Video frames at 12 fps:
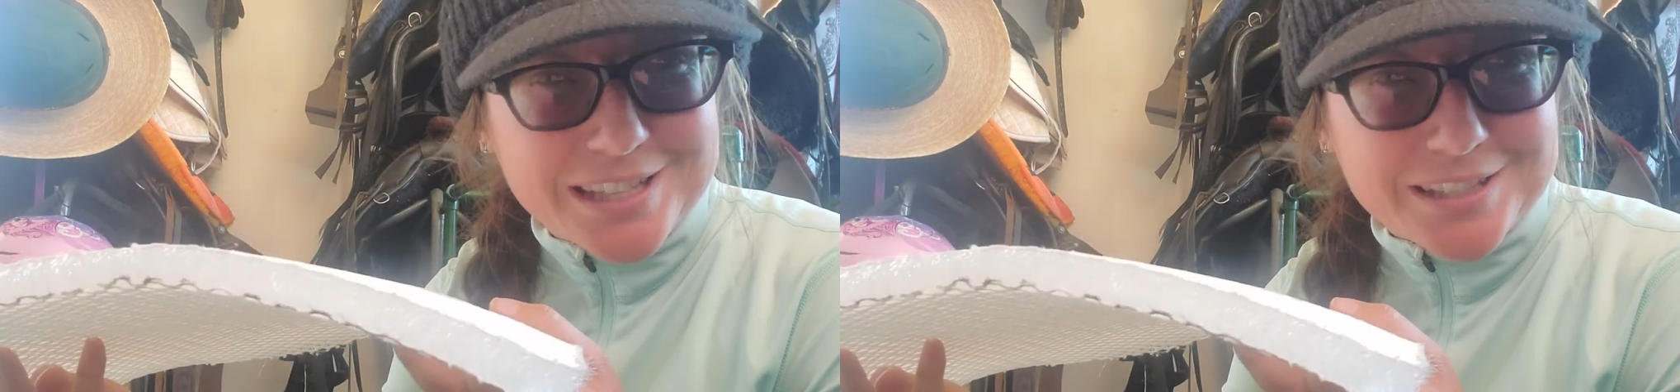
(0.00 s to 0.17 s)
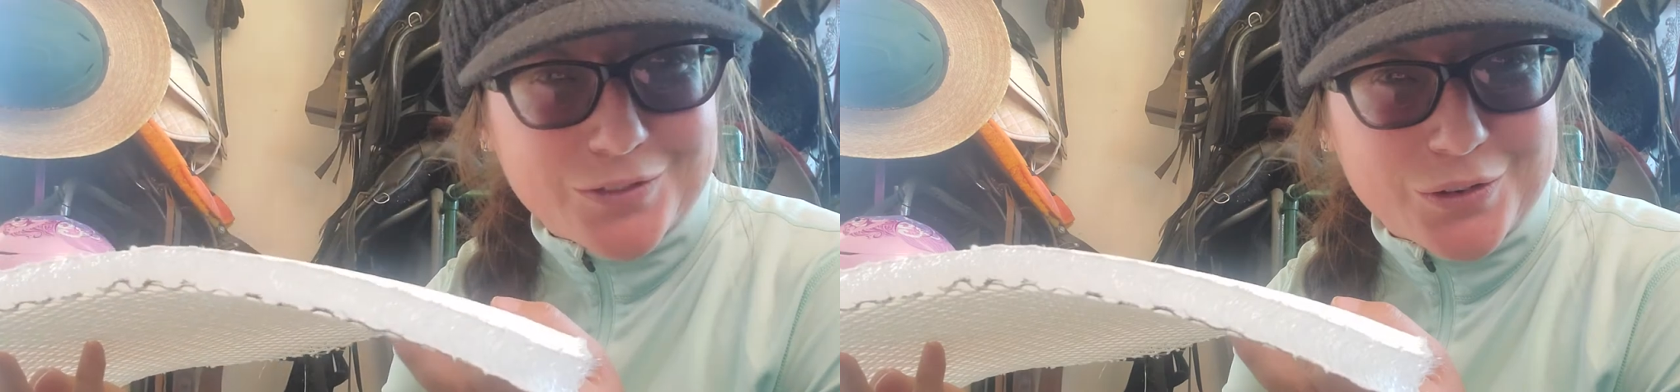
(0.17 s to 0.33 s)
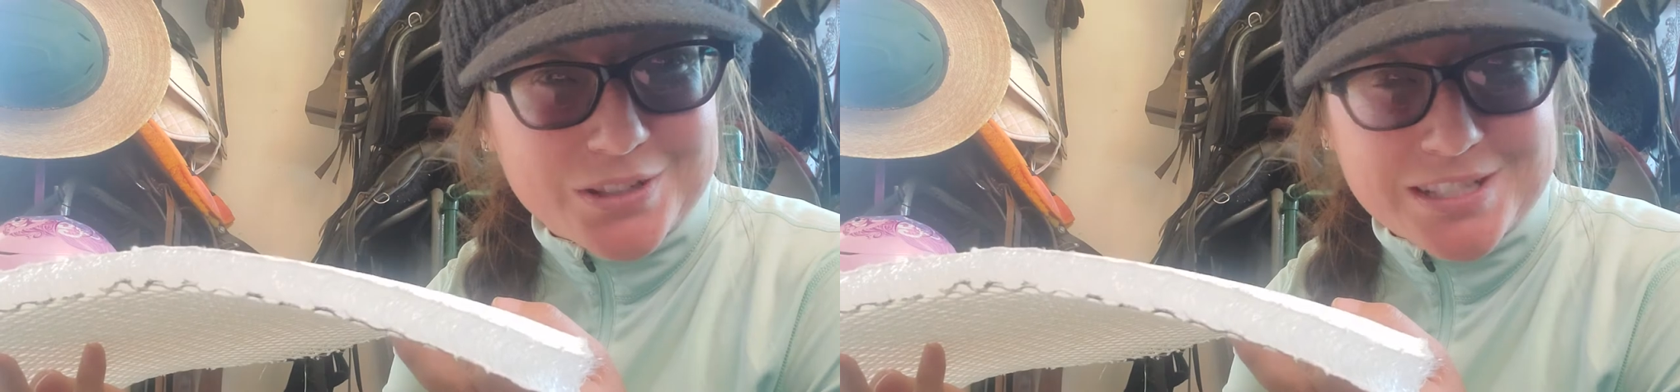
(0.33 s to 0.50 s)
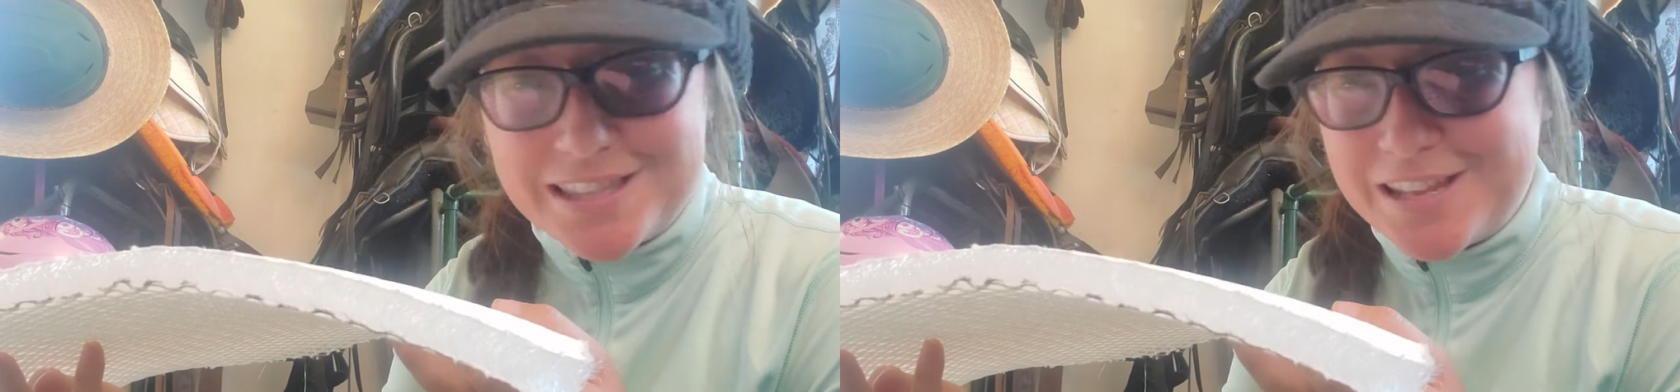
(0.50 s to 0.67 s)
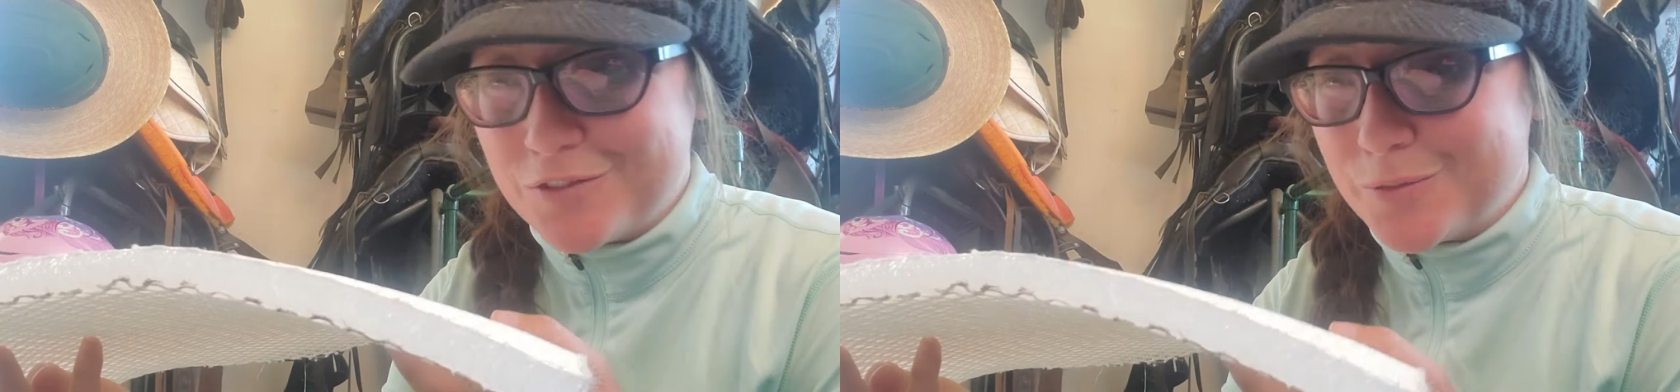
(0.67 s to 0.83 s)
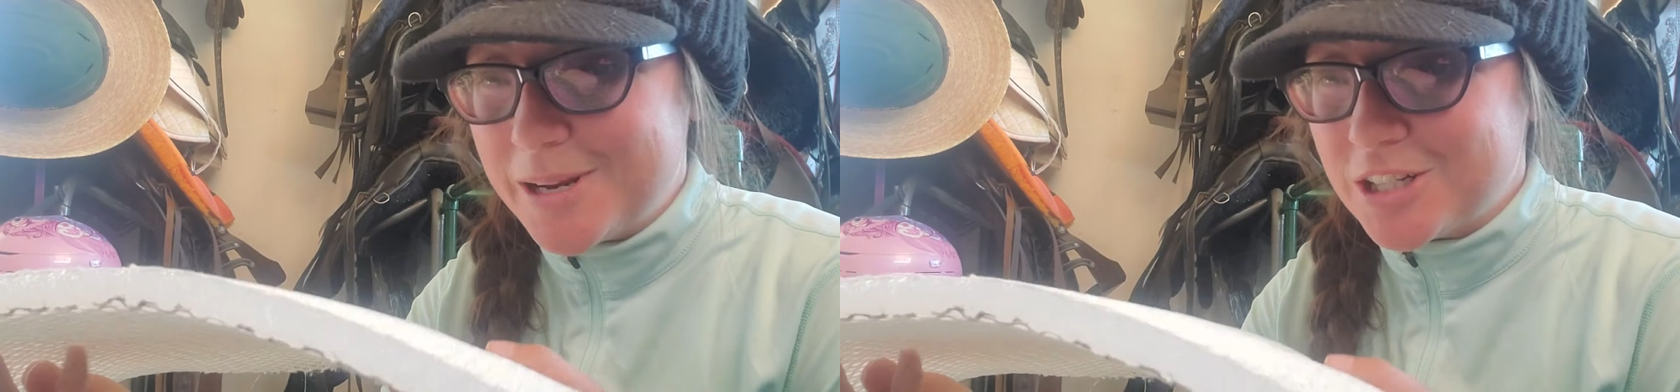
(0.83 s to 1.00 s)
it's of course in the
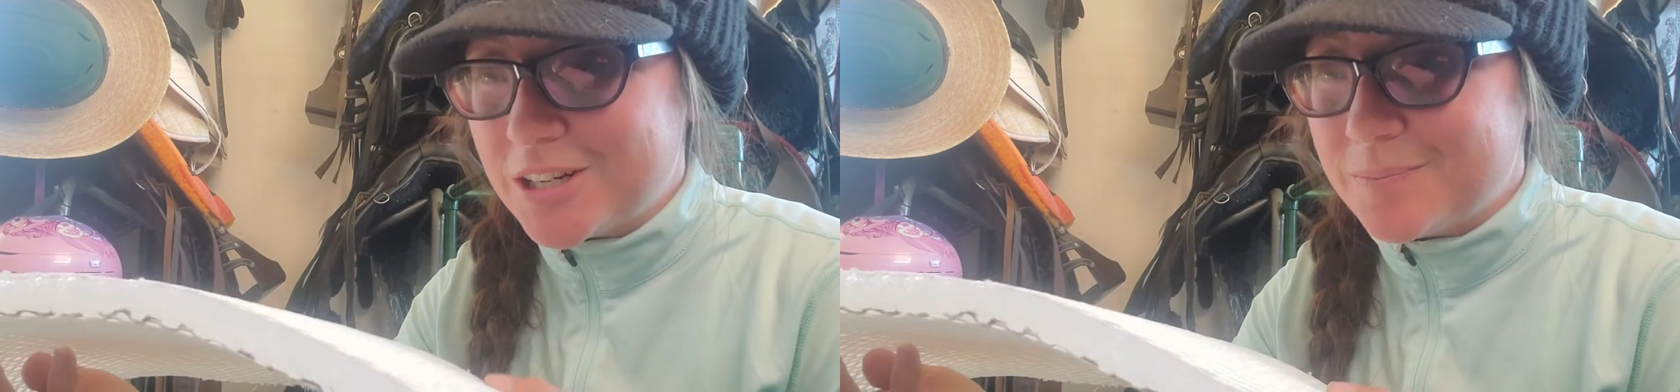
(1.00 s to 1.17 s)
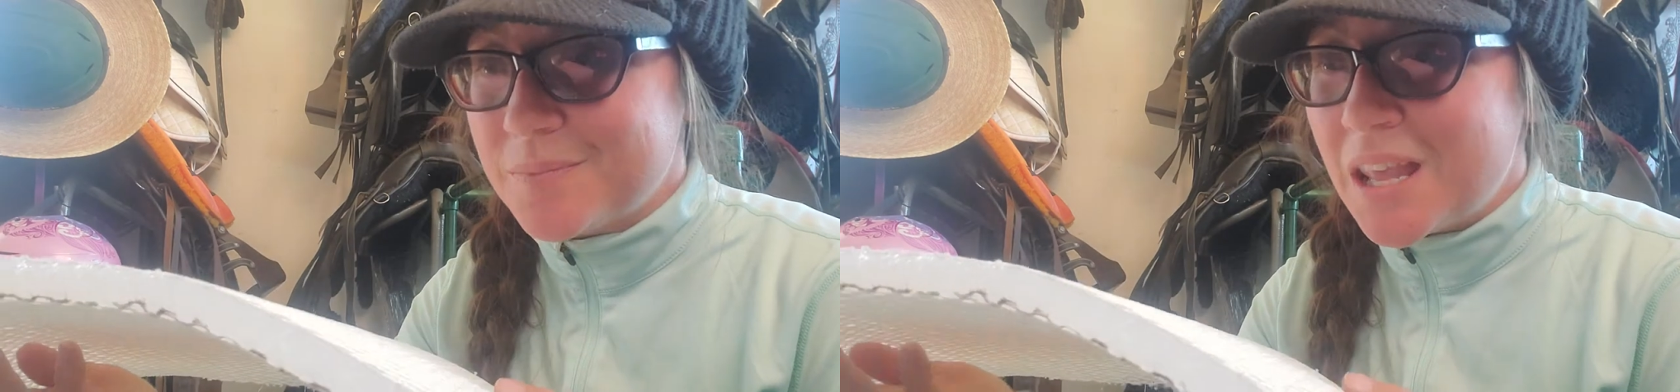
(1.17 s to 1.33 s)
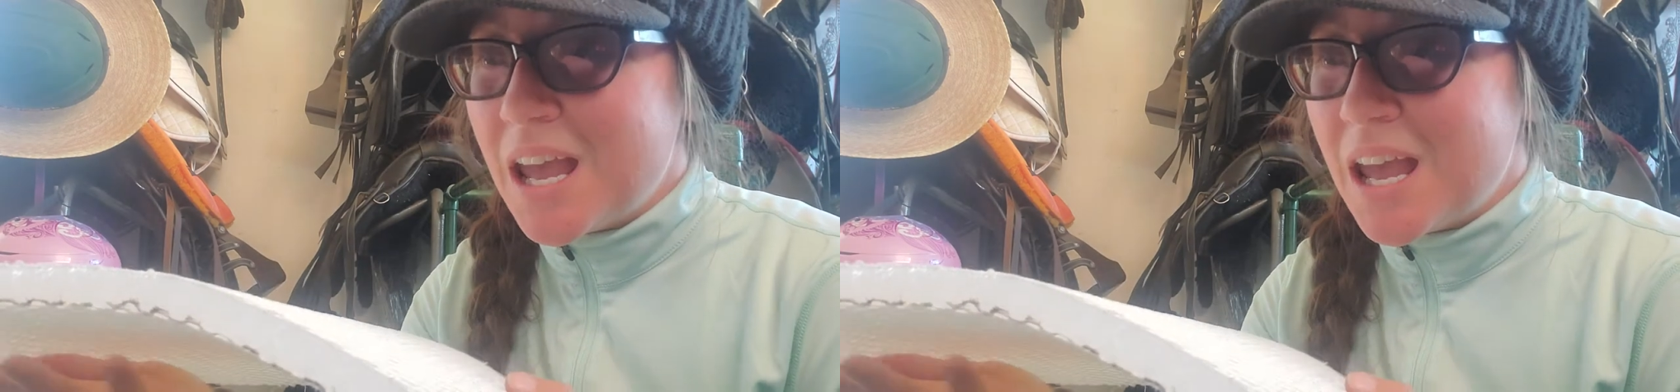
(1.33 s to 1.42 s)
information.